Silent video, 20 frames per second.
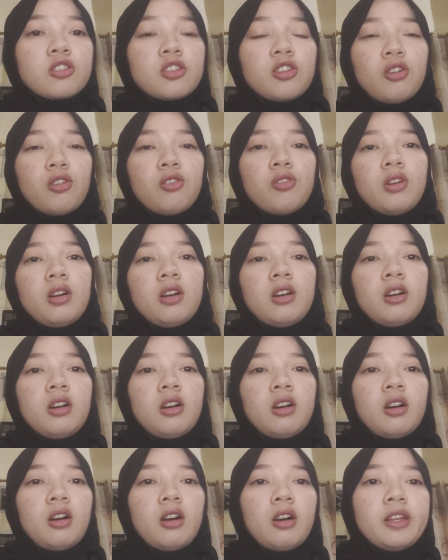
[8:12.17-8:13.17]
So
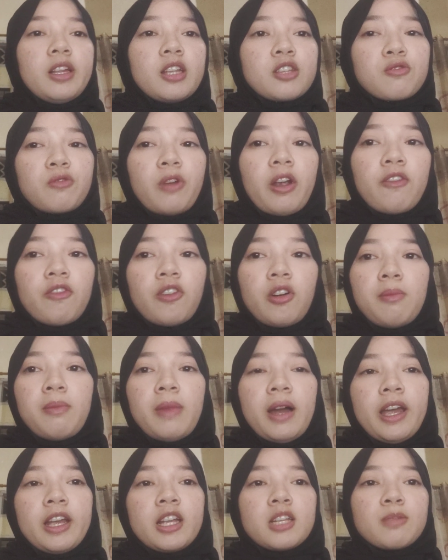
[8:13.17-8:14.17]
that's why from
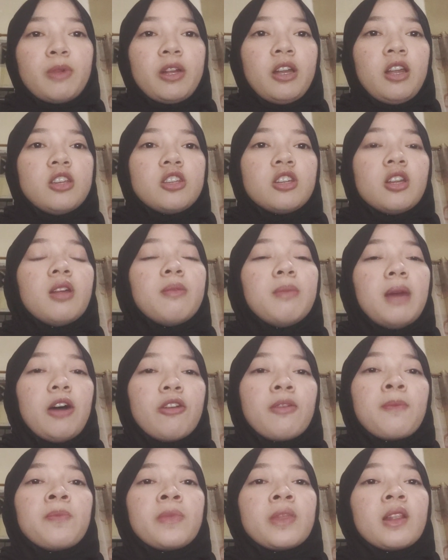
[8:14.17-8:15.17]
my explanation
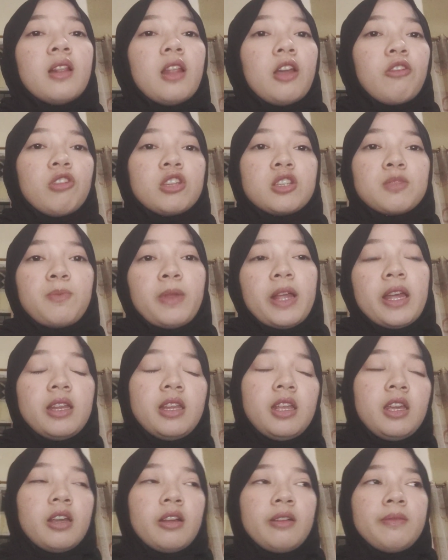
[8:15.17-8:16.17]
about language
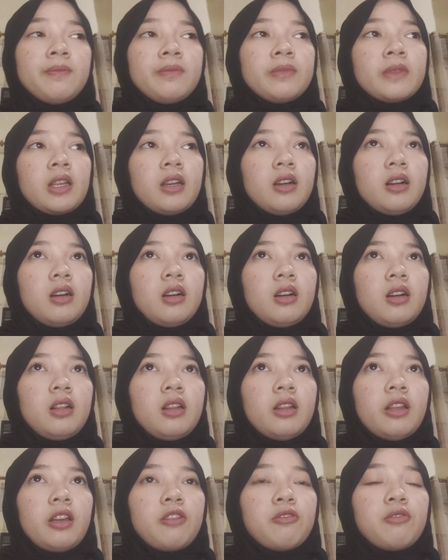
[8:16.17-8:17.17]
planning,
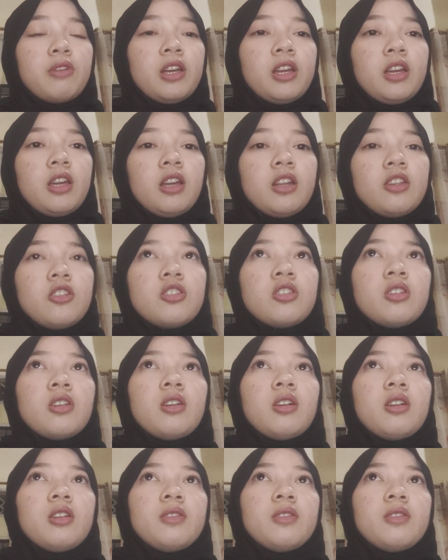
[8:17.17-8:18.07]
language